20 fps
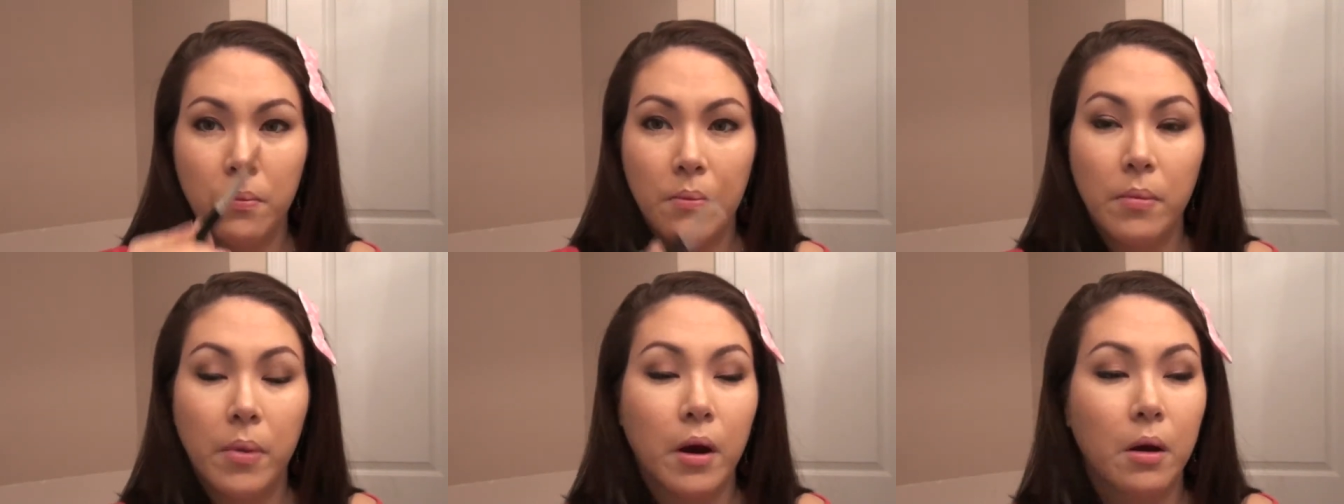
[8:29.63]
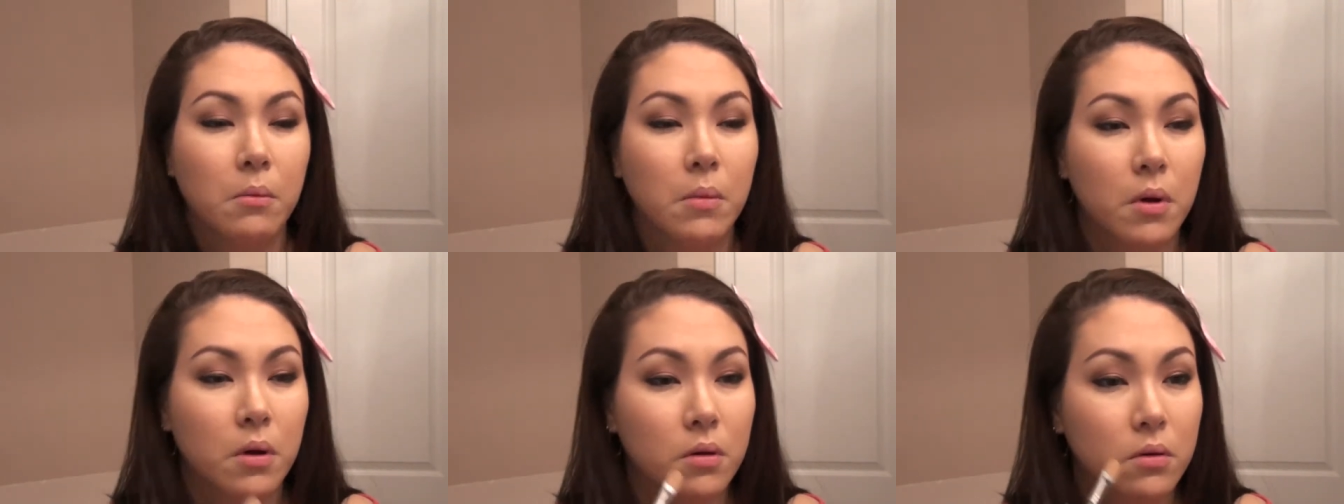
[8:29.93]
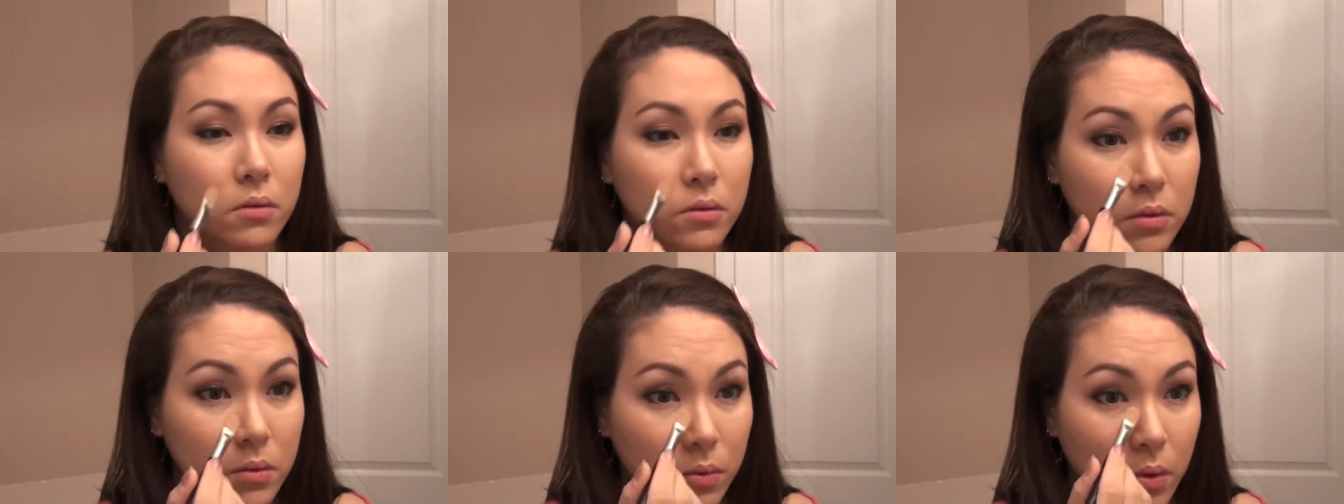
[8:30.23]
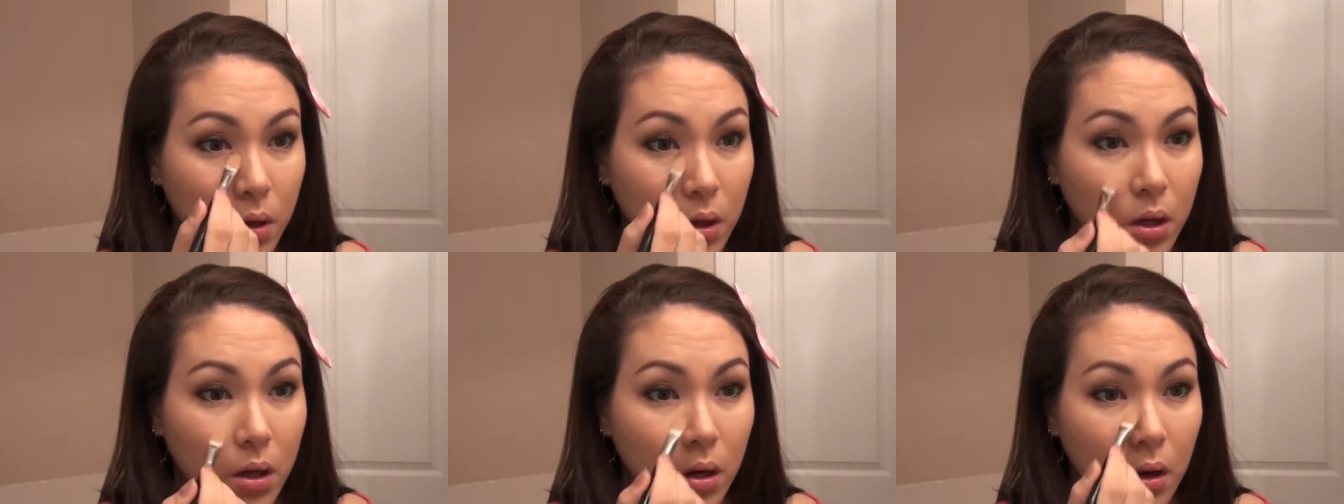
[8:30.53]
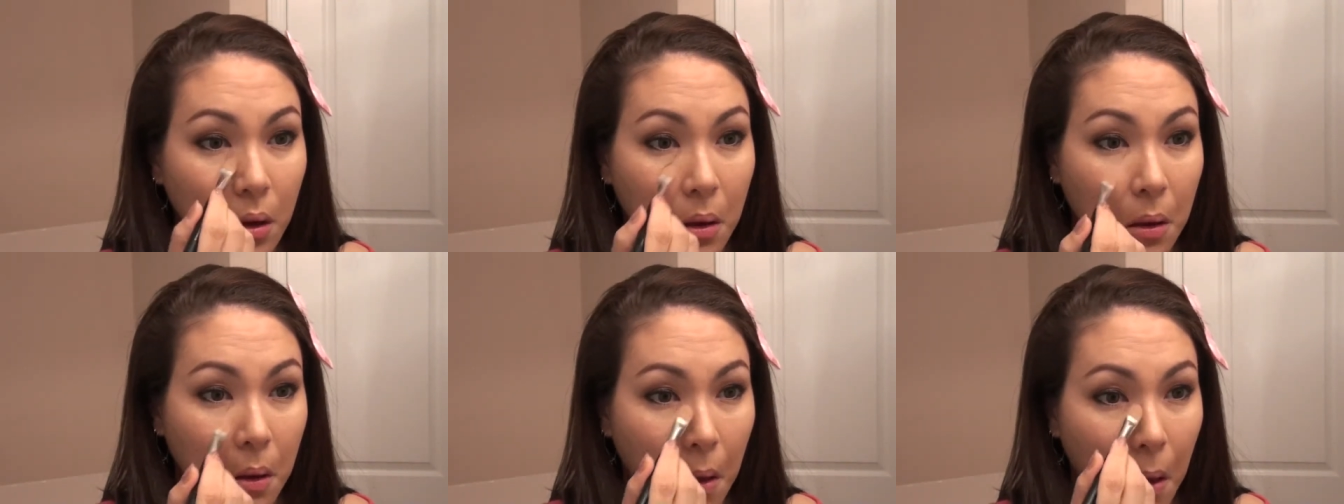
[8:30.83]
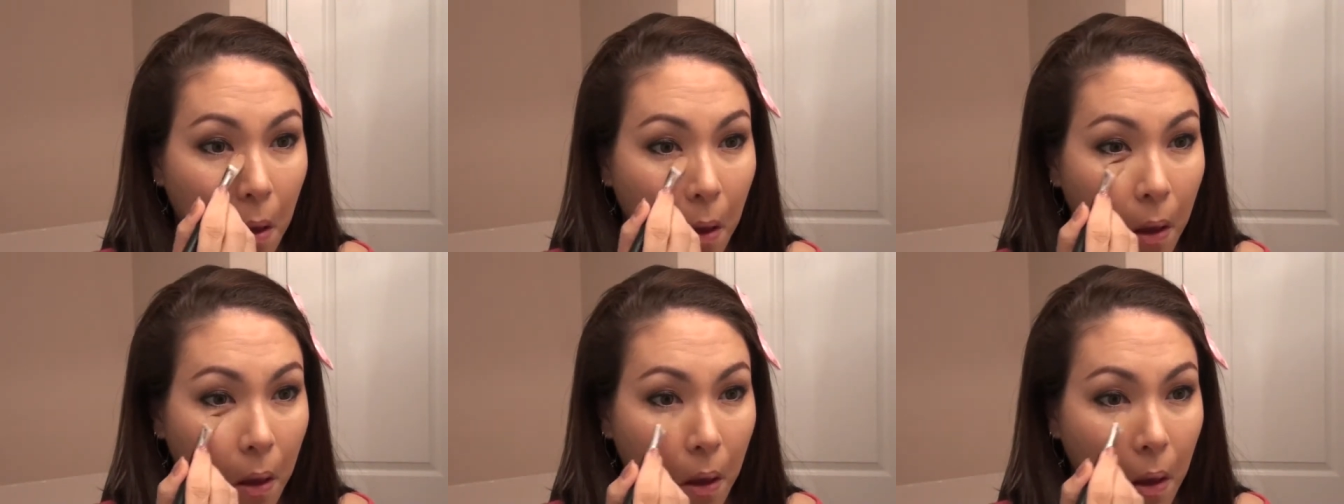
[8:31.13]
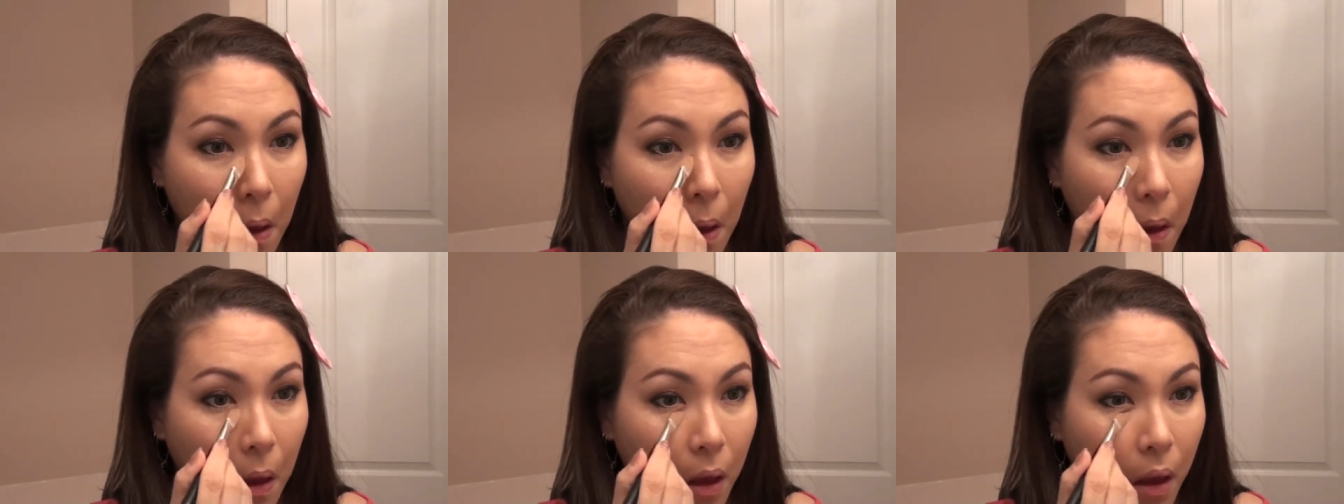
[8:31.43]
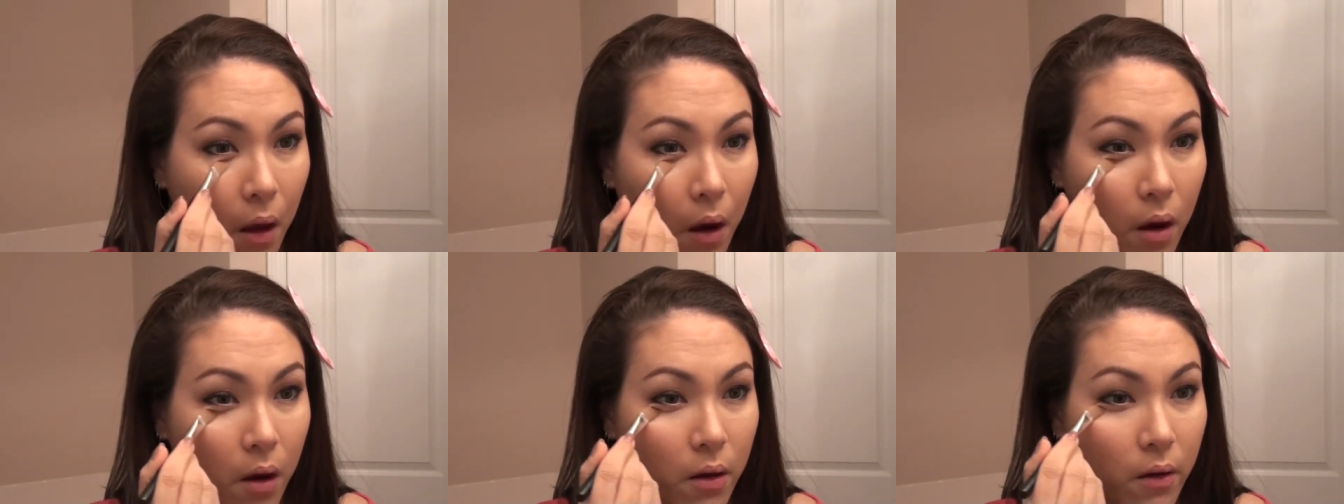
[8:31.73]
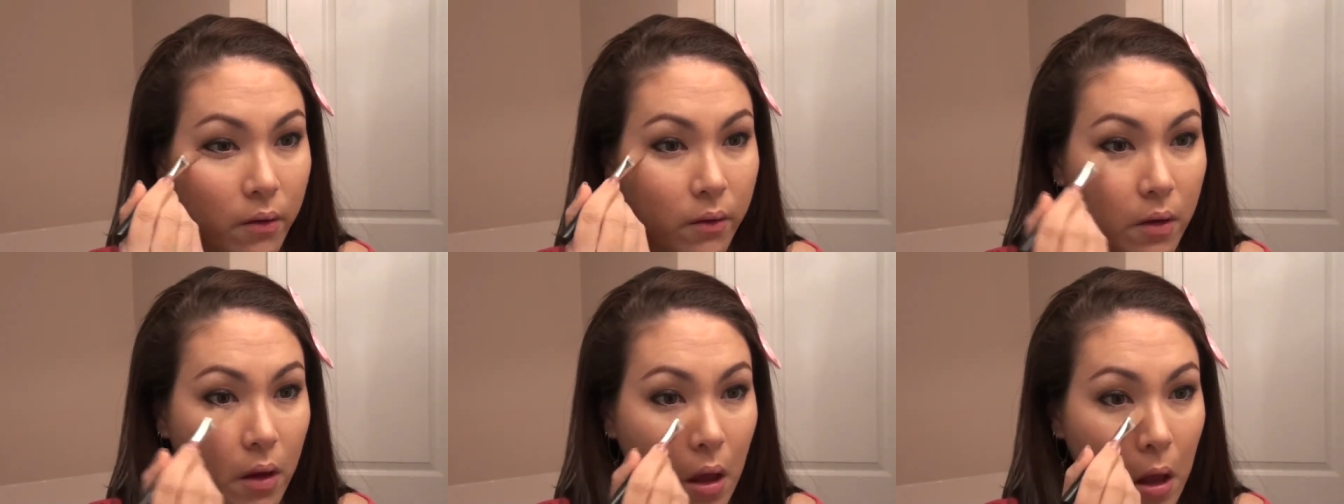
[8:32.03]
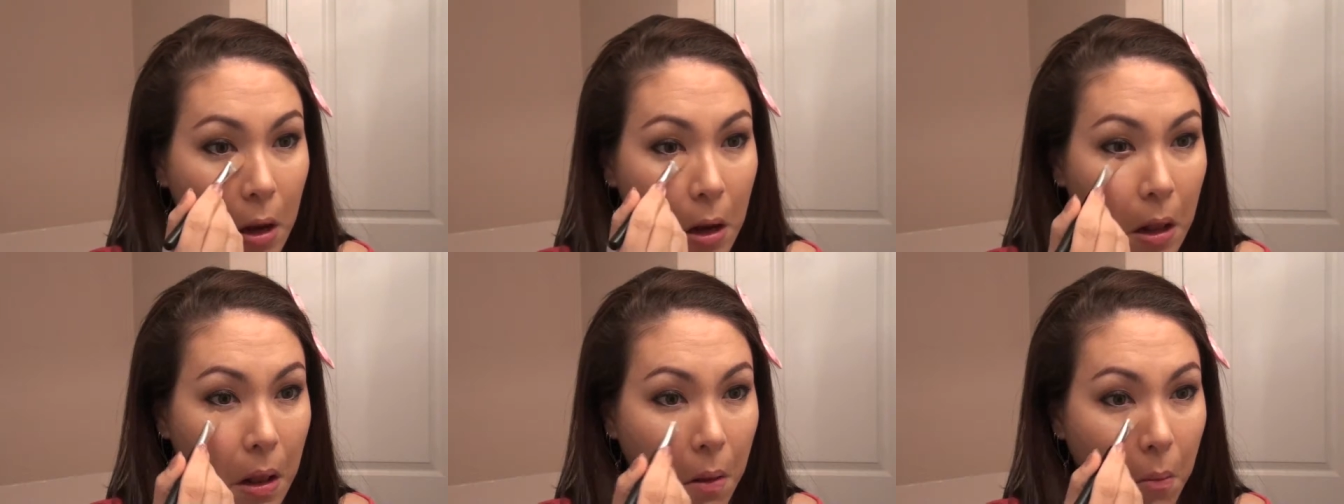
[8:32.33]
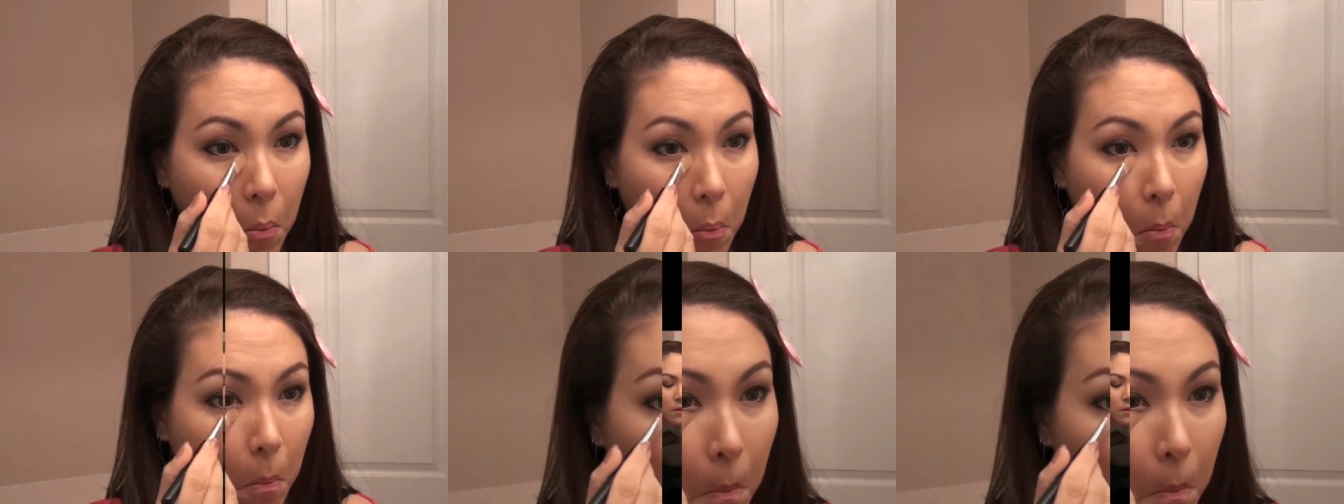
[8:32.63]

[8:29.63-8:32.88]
Bare Minerals one, and you just kind of,